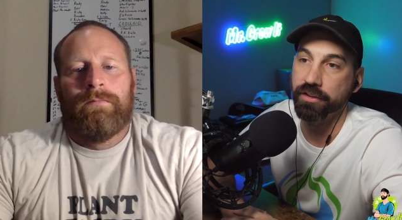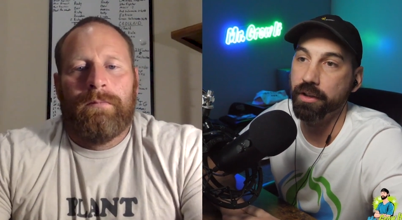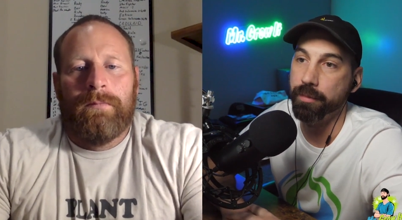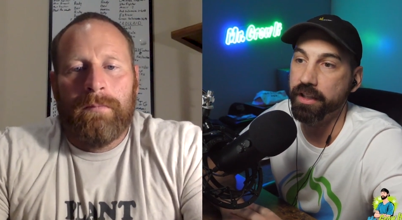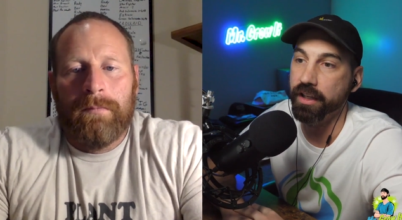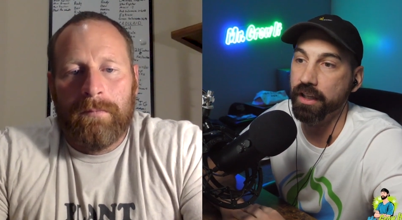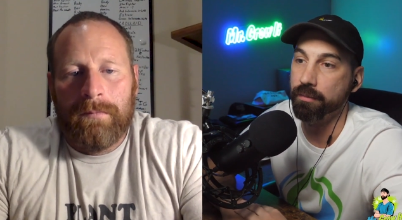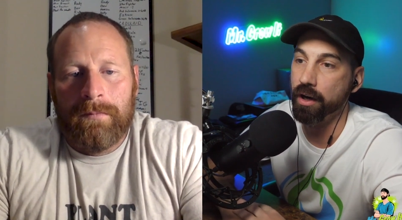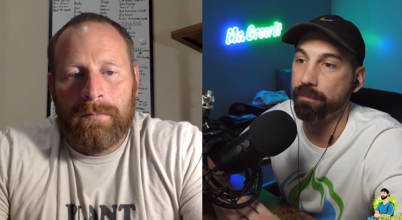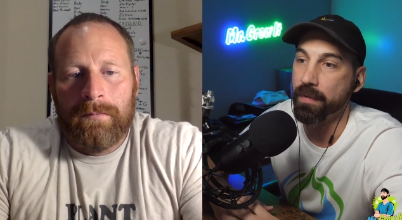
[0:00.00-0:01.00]
Speaker 1: this in the
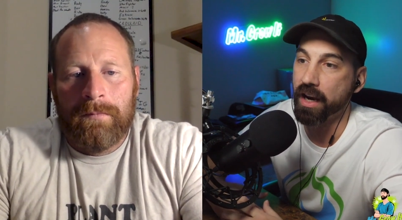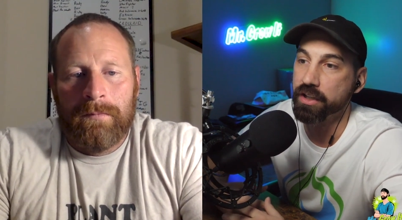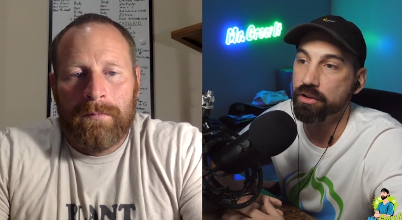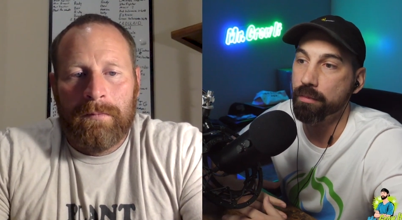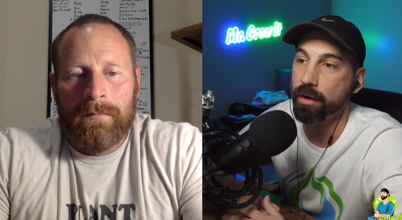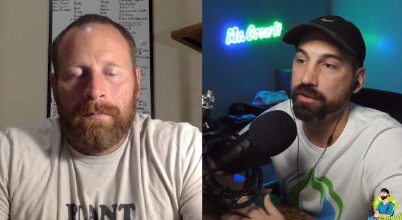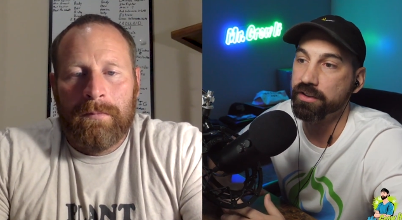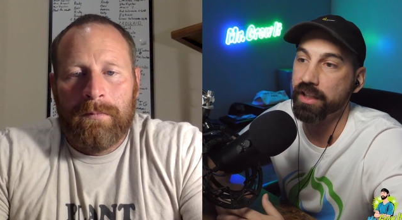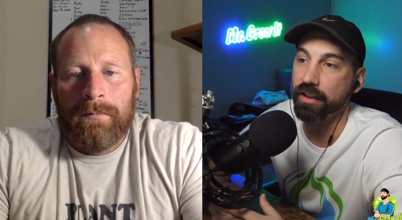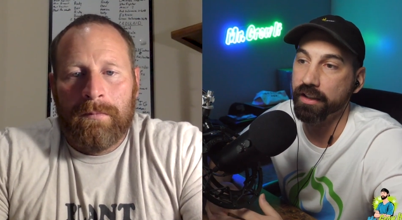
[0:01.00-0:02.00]
beginning, but how do you go about
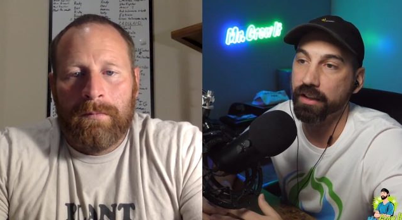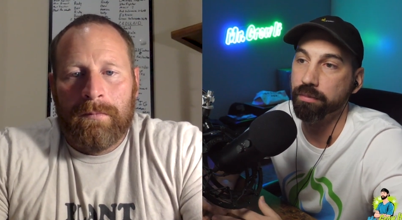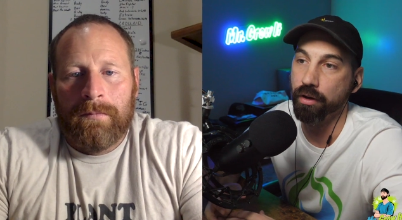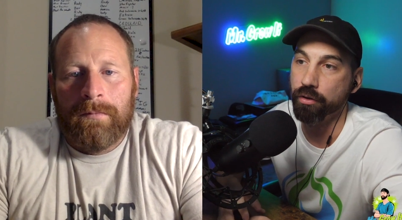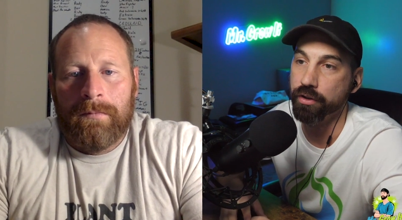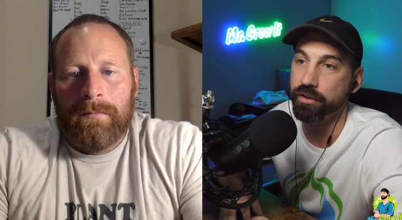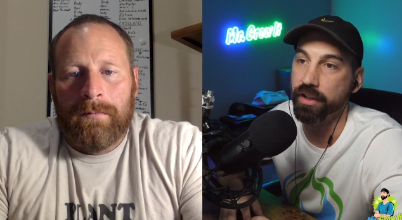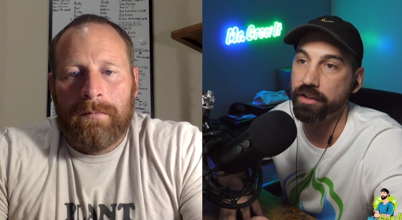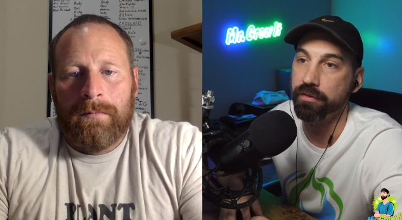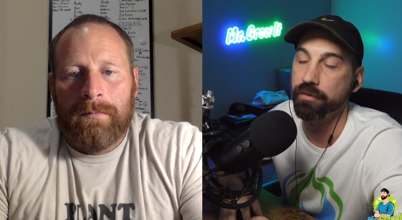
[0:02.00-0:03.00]
selling the
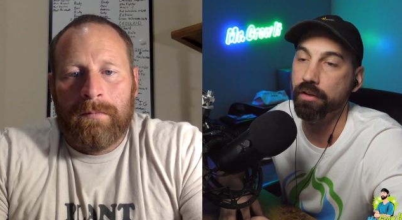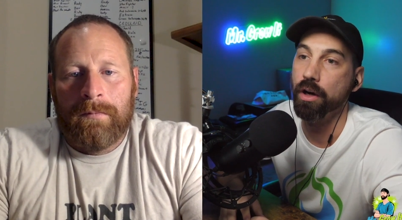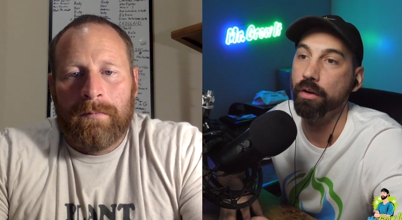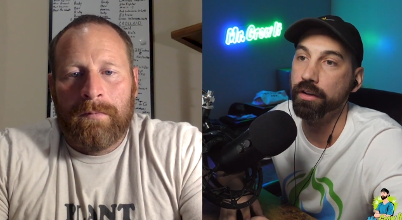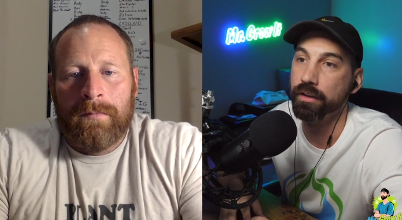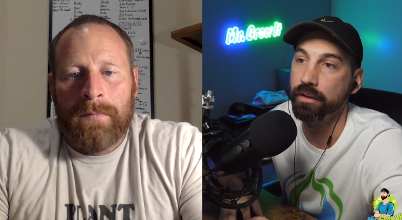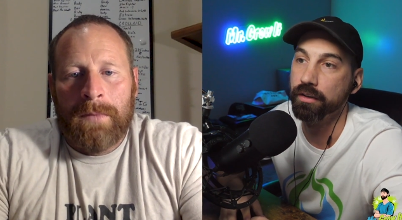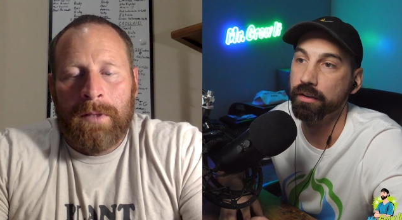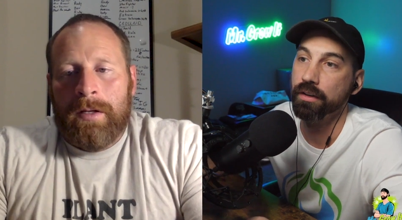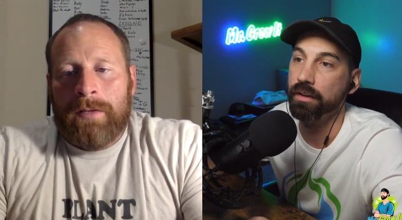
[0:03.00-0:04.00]
produce that you've grown?
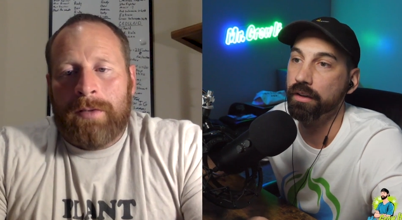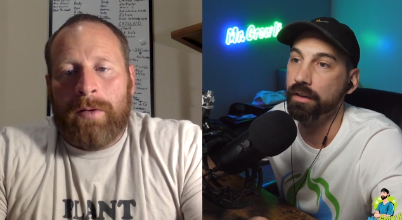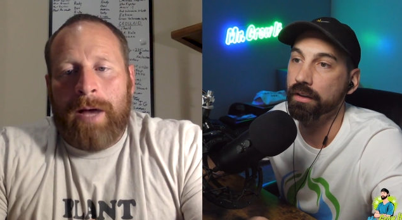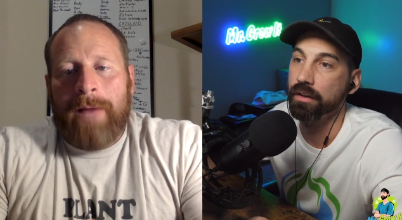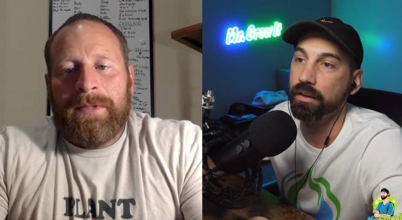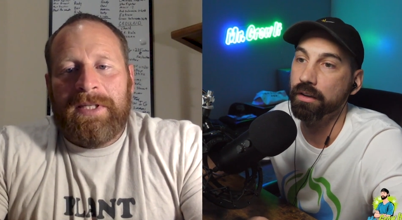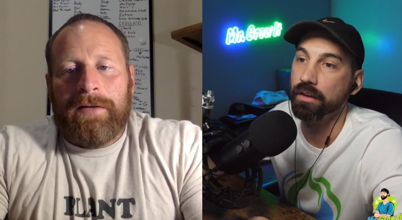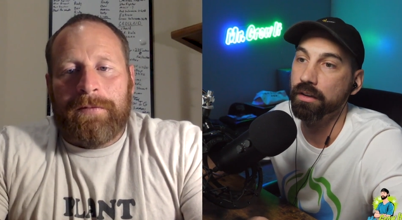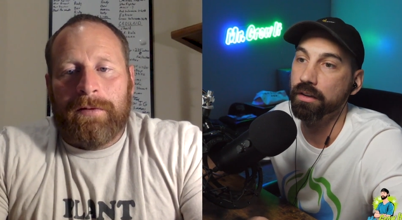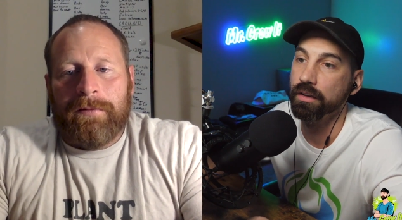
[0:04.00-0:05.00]
Speaker 2: So I'm
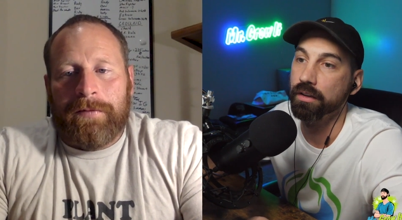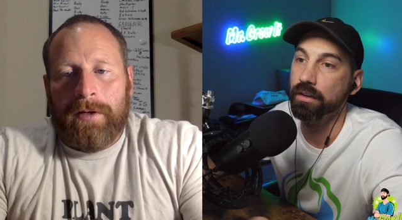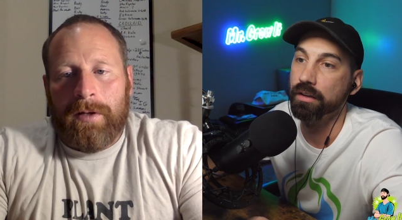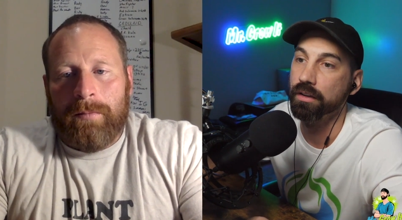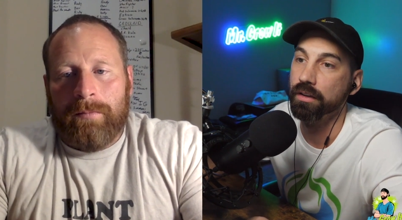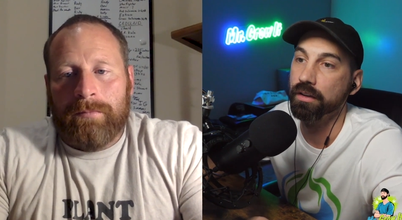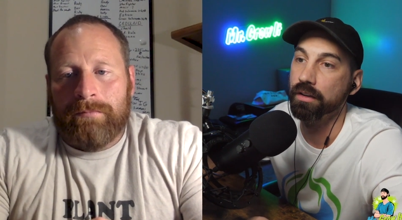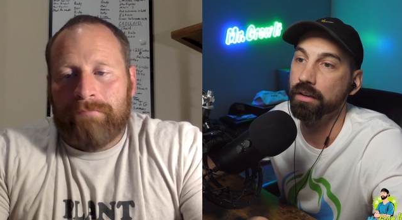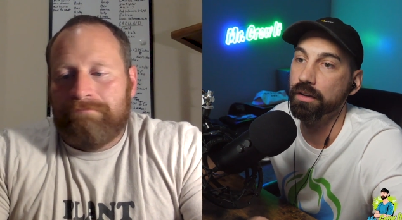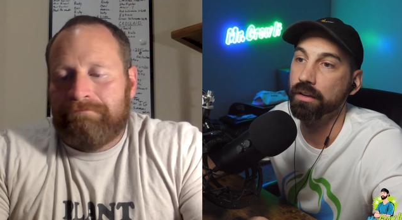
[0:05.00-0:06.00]
different from
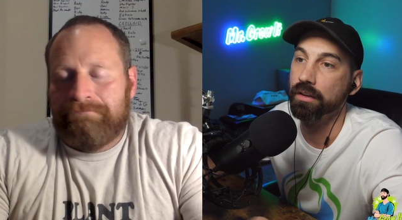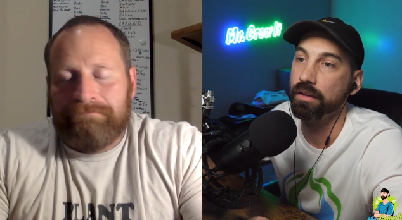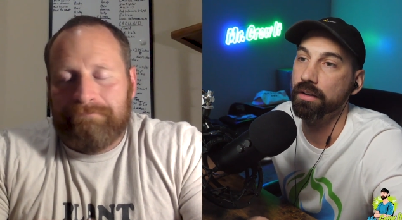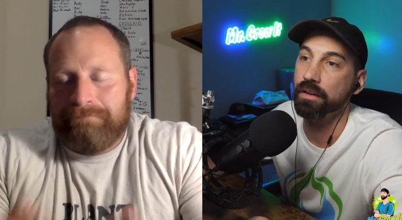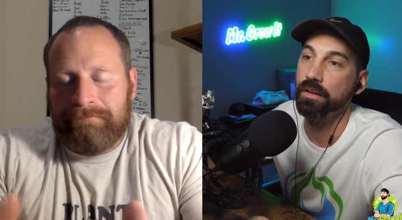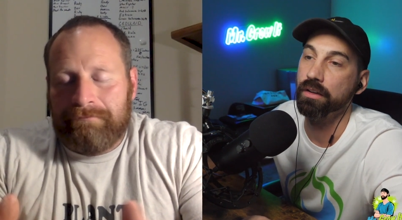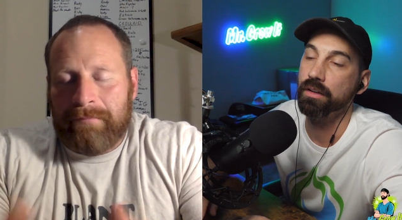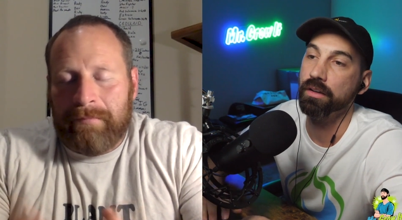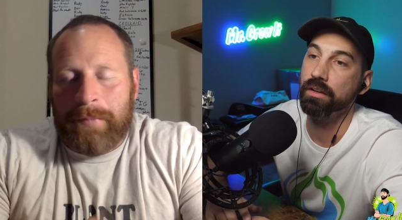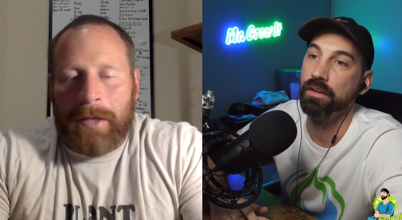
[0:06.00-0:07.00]

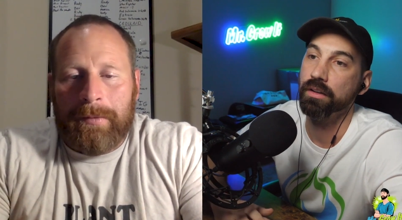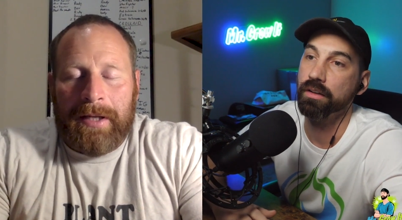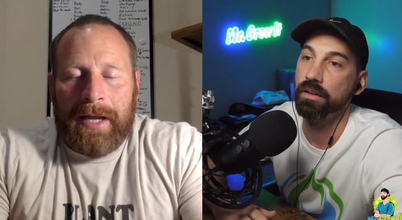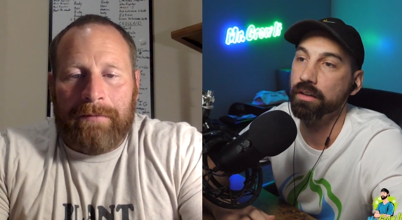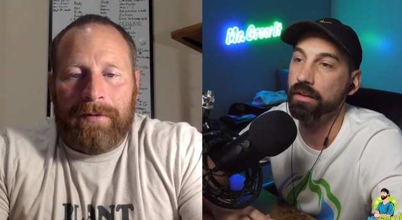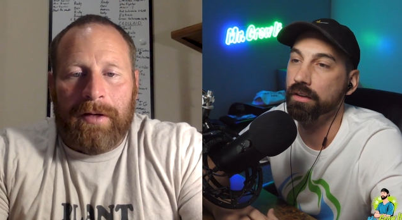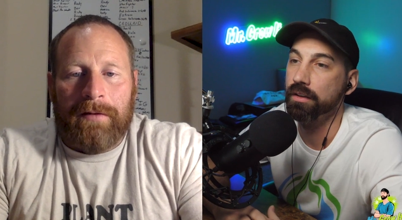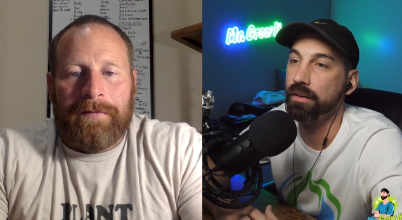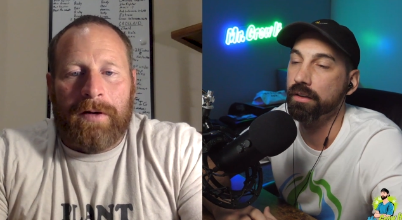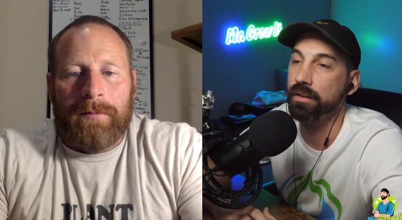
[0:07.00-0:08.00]
probably every
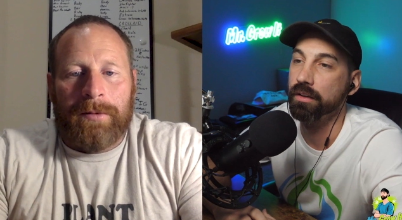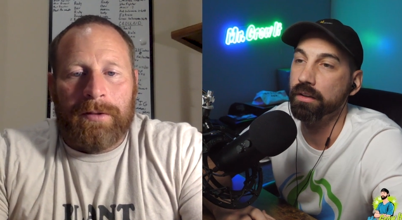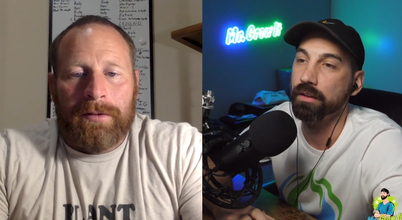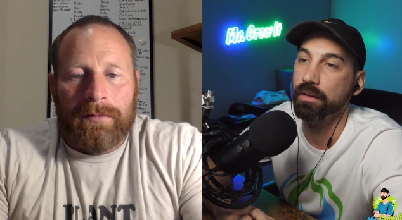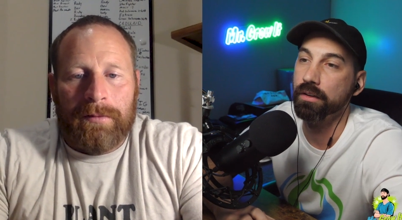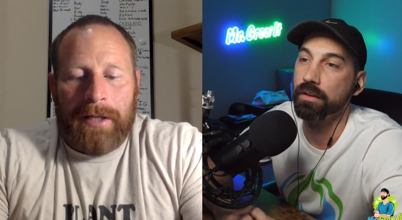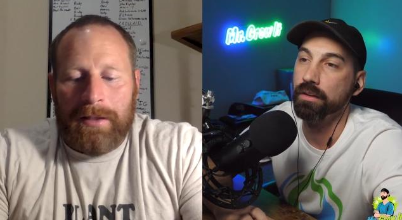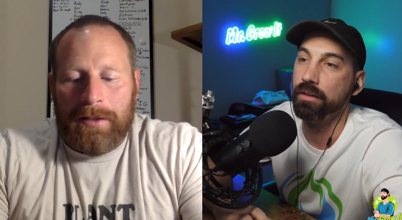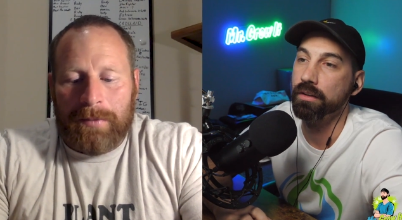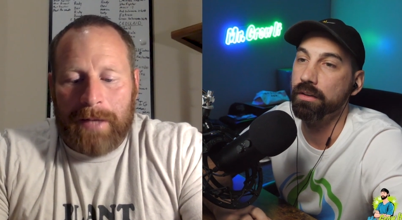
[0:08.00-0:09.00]
other farmer that
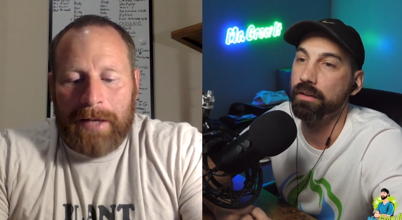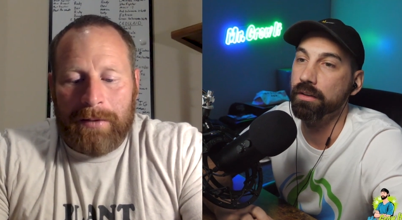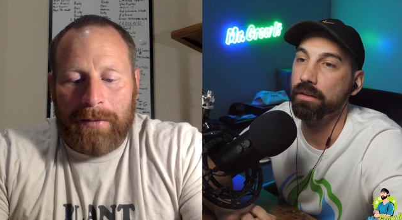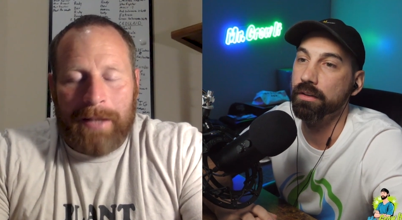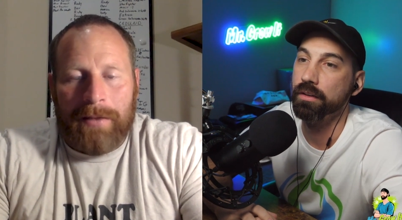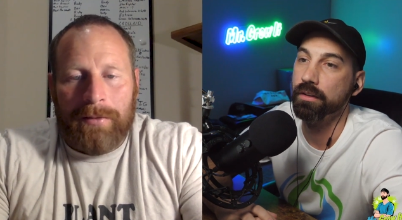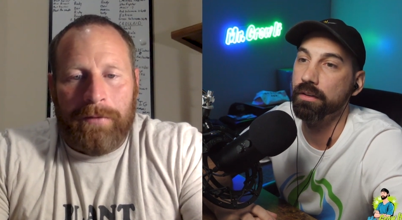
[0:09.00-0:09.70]
does what I do. I don't do